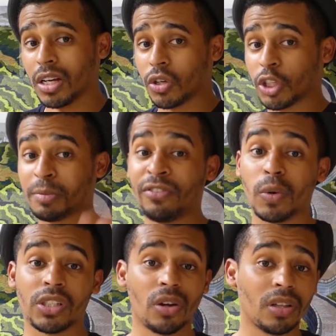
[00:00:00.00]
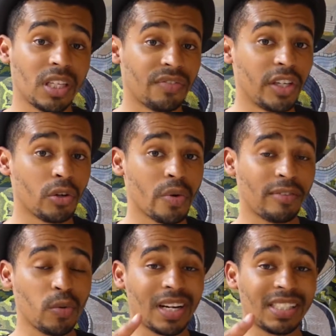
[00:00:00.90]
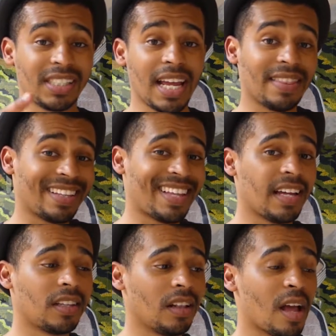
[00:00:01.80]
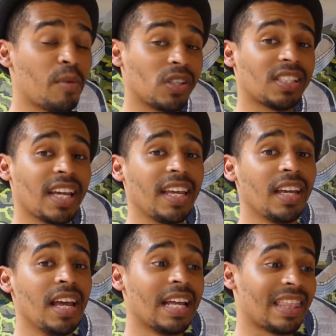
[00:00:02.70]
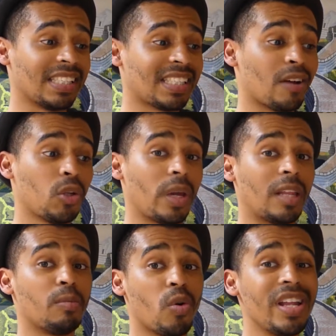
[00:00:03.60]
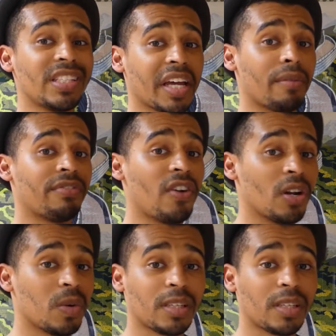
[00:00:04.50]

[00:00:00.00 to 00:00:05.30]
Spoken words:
So just before we start this video, you have to understand the title. I'm not saying this is how to get more Instagram followers.